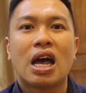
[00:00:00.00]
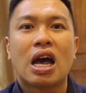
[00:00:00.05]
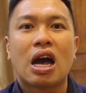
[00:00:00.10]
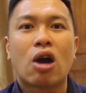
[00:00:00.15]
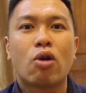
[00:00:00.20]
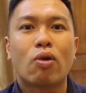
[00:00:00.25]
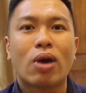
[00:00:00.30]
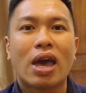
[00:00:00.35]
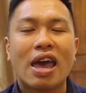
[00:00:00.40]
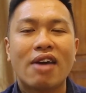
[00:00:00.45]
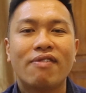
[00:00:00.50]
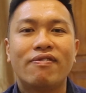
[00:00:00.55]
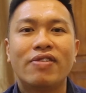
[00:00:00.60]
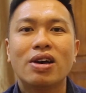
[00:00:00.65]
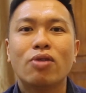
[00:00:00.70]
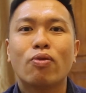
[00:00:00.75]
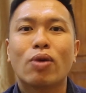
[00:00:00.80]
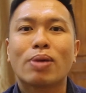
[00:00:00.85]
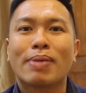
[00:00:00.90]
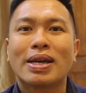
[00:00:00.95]

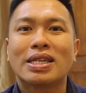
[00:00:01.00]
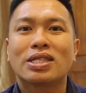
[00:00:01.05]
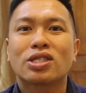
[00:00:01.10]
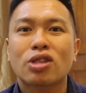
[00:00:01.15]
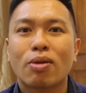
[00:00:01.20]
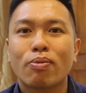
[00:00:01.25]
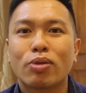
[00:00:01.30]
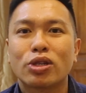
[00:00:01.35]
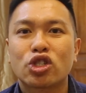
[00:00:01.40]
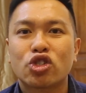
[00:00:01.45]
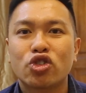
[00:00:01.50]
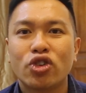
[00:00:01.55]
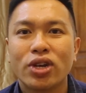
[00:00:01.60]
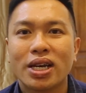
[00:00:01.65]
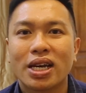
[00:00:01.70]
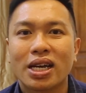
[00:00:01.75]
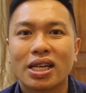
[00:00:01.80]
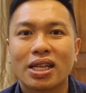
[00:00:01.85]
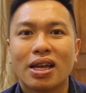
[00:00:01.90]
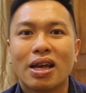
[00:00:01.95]
However, when my stop was
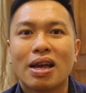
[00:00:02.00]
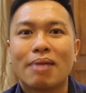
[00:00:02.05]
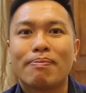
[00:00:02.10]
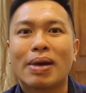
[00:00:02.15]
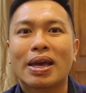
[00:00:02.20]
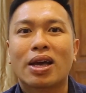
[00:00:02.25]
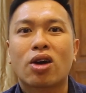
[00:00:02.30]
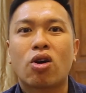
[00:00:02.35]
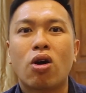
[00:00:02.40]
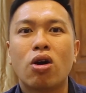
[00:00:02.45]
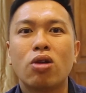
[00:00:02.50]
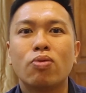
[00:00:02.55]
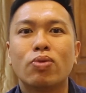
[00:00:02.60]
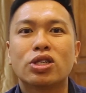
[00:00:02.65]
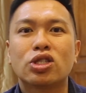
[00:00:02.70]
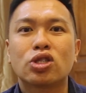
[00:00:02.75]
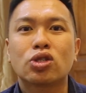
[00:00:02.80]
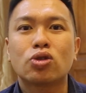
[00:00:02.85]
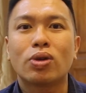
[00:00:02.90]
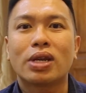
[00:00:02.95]
triggered, my call
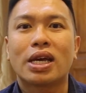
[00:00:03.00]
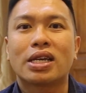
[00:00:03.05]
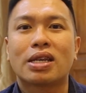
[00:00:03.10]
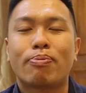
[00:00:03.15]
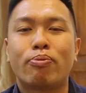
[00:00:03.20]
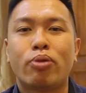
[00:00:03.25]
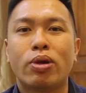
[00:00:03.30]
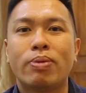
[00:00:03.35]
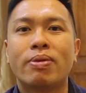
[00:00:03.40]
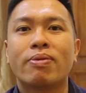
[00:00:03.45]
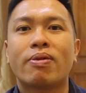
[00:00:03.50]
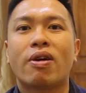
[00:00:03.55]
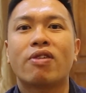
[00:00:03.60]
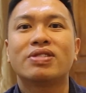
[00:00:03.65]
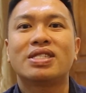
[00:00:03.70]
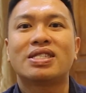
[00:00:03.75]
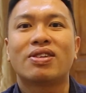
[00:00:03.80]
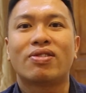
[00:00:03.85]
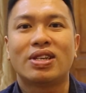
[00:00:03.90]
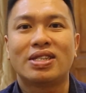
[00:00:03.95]
was sold at the premium of
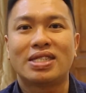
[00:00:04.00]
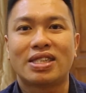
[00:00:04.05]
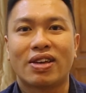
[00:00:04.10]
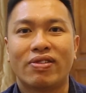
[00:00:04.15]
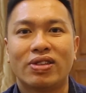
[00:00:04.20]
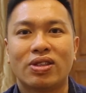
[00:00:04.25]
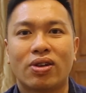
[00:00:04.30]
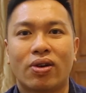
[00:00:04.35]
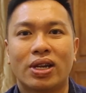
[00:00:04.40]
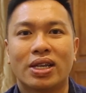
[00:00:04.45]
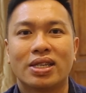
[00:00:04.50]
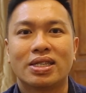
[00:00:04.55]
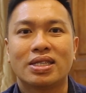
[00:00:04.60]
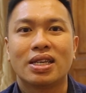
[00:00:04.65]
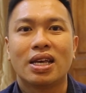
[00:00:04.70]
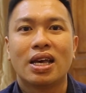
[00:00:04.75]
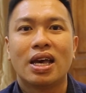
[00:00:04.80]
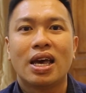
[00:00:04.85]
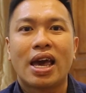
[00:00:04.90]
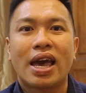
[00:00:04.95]
$77,
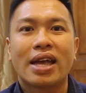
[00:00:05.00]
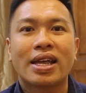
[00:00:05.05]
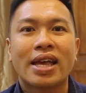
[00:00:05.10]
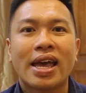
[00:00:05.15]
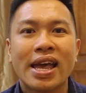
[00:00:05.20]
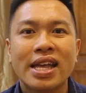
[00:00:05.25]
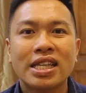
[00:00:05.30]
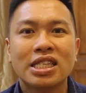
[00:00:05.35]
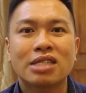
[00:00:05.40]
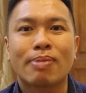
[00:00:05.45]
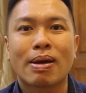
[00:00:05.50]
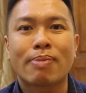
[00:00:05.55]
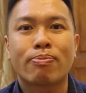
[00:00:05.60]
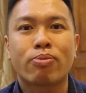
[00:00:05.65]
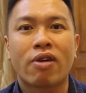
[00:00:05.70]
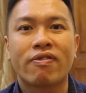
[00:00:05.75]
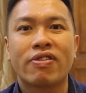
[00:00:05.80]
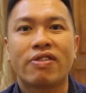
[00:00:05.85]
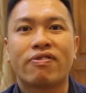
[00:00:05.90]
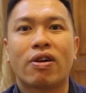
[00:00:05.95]
and hence my
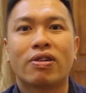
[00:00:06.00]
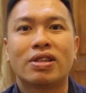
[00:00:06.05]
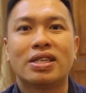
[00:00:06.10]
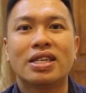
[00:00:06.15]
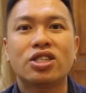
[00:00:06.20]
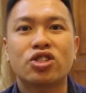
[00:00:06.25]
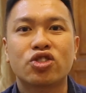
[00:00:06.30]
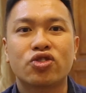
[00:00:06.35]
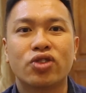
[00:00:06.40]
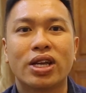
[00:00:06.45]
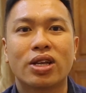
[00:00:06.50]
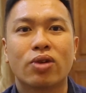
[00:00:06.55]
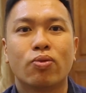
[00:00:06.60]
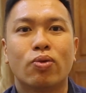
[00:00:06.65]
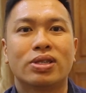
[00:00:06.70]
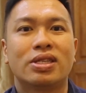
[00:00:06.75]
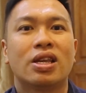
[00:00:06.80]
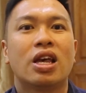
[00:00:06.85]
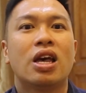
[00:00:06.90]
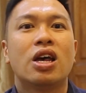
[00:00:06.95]
profit for this trade
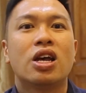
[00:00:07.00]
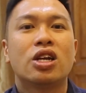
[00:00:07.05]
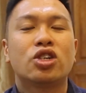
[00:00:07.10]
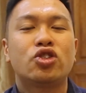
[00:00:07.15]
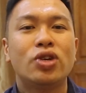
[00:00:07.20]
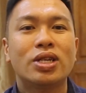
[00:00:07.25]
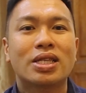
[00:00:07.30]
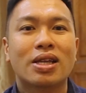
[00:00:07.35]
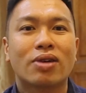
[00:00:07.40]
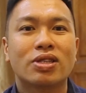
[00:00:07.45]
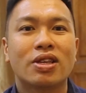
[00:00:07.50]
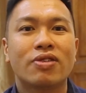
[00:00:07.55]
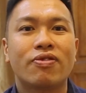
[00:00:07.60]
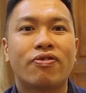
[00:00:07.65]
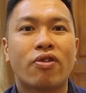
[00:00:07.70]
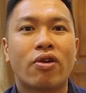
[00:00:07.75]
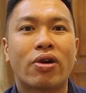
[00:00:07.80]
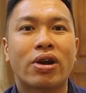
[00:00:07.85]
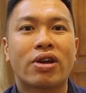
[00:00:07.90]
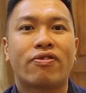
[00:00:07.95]
was
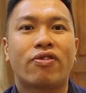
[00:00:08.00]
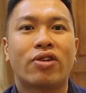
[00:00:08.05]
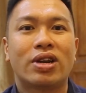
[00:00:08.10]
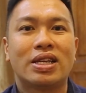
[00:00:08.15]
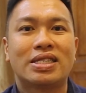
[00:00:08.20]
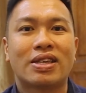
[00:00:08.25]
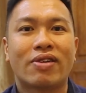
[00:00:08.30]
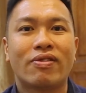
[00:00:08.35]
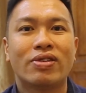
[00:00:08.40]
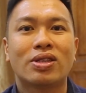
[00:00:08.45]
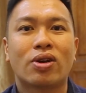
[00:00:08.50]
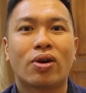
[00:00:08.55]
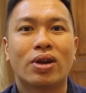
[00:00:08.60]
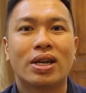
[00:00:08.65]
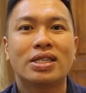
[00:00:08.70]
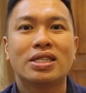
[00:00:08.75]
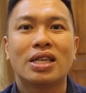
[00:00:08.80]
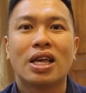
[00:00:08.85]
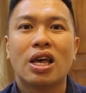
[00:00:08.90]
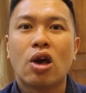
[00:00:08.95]

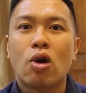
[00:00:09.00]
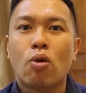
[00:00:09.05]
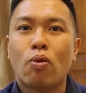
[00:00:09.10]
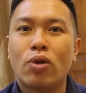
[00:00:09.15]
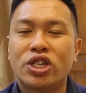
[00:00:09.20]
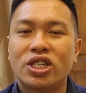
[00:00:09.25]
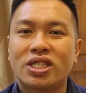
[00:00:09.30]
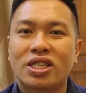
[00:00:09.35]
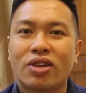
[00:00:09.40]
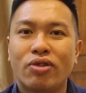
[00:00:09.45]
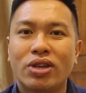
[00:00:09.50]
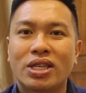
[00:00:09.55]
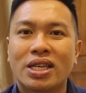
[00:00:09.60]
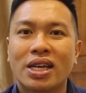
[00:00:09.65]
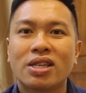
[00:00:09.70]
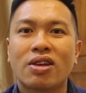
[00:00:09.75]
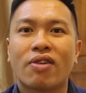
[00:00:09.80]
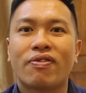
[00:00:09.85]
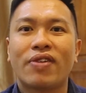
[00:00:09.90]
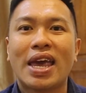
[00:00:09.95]
$3,447, which is a
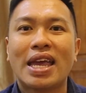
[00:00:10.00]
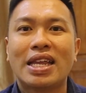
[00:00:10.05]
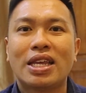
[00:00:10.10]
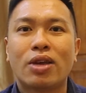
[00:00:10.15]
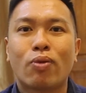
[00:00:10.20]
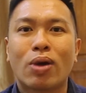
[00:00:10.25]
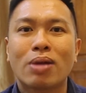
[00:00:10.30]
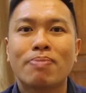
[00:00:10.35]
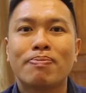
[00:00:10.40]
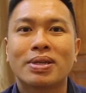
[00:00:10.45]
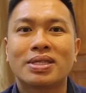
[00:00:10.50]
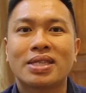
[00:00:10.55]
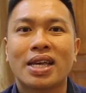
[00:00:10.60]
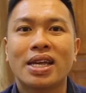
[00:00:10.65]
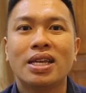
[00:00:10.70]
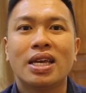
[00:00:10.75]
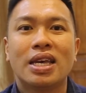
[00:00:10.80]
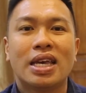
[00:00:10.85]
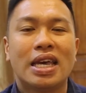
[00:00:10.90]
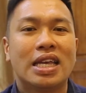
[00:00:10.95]
return of
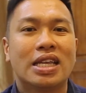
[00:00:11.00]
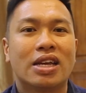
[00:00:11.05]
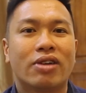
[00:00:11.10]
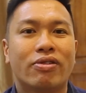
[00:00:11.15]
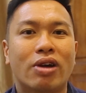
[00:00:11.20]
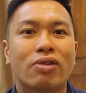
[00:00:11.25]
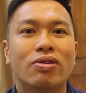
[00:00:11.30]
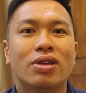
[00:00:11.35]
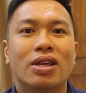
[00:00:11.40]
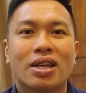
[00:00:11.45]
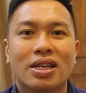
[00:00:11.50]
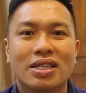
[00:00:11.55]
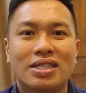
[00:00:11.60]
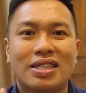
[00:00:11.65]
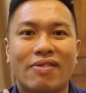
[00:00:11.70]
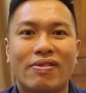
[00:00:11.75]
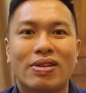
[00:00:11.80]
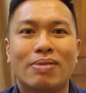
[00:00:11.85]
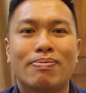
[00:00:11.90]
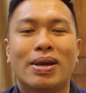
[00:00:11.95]
81% in around
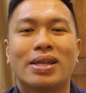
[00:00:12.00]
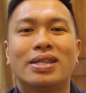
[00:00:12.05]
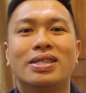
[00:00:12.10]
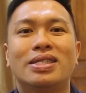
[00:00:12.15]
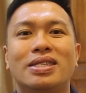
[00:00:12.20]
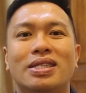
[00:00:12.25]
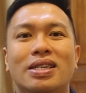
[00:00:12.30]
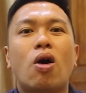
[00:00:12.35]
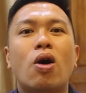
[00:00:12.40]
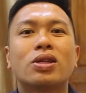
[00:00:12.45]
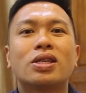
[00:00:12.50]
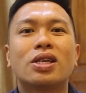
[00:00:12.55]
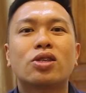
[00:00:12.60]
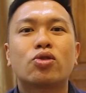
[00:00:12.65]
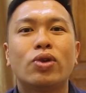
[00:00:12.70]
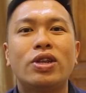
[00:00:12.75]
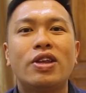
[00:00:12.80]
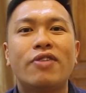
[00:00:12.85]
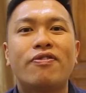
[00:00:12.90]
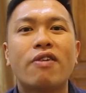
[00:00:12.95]
7 months. On the
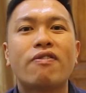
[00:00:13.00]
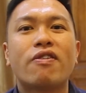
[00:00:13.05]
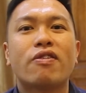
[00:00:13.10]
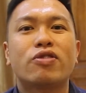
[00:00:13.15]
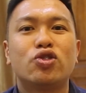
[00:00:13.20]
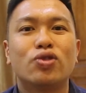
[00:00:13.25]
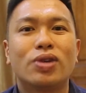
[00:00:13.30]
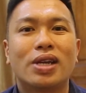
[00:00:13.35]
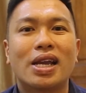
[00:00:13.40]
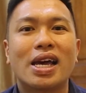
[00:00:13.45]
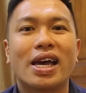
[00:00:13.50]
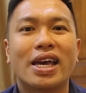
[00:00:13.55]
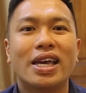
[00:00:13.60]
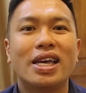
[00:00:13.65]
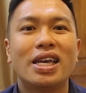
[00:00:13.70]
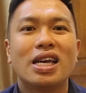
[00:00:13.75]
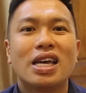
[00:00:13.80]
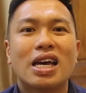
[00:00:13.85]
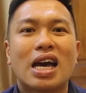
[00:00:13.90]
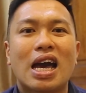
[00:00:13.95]
24th of
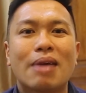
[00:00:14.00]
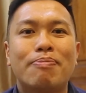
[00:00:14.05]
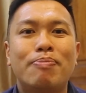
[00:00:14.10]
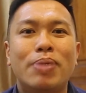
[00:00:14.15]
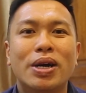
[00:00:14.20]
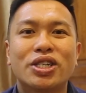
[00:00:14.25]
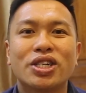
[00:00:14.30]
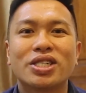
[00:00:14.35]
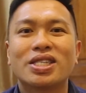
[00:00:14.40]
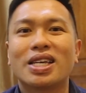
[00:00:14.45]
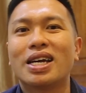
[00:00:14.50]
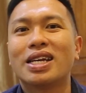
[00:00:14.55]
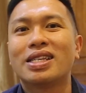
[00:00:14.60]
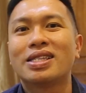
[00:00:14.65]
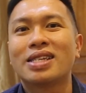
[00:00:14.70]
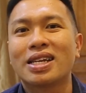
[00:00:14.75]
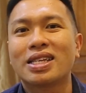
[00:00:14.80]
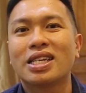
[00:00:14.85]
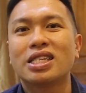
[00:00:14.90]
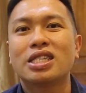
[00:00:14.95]
July, I purchased
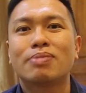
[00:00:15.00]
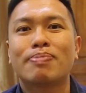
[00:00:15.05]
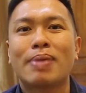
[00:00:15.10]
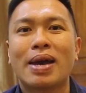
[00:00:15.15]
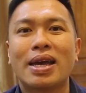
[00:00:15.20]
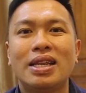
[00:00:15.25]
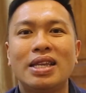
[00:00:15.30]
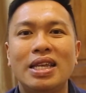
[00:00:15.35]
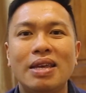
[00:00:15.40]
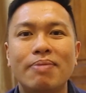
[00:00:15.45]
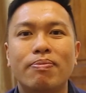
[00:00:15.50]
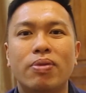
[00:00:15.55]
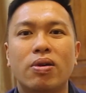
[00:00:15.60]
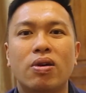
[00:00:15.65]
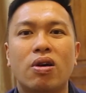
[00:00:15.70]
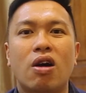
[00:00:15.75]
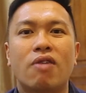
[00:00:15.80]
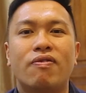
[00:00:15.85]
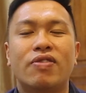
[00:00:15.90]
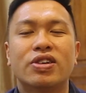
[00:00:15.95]
another SPY leap
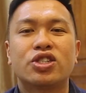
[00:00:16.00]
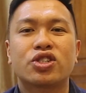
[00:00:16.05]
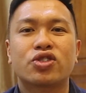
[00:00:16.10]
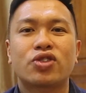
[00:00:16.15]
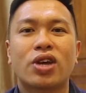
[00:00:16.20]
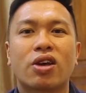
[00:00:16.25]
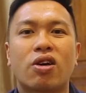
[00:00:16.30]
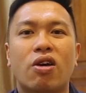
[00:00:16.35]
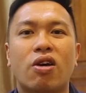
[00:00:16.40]
of a strike